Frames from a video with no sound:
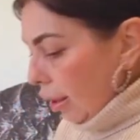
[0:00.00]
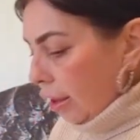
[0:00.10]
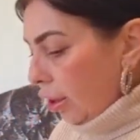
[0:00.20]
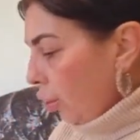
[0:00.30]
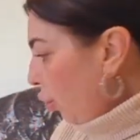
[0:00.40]

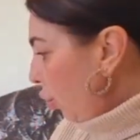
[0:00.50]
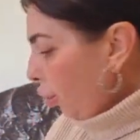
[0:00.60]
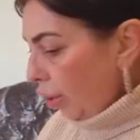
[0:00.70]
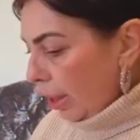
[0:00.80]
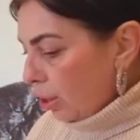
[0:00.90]
Lenore
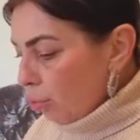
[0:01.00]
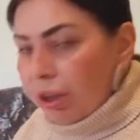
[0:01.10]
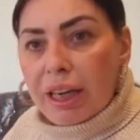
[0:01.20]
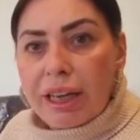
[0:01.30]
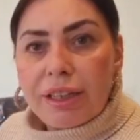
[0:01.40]
crease
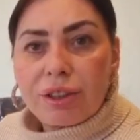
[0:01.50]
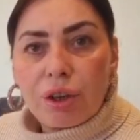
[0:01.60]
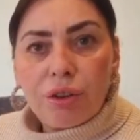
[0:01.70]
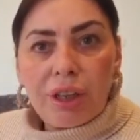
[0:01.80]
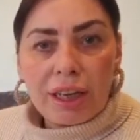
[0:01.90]
release
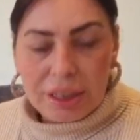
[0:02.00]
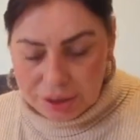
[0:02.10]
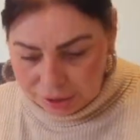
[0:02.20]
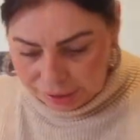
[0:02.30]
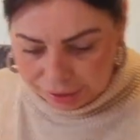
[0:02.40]
on
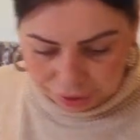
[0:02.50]
these and get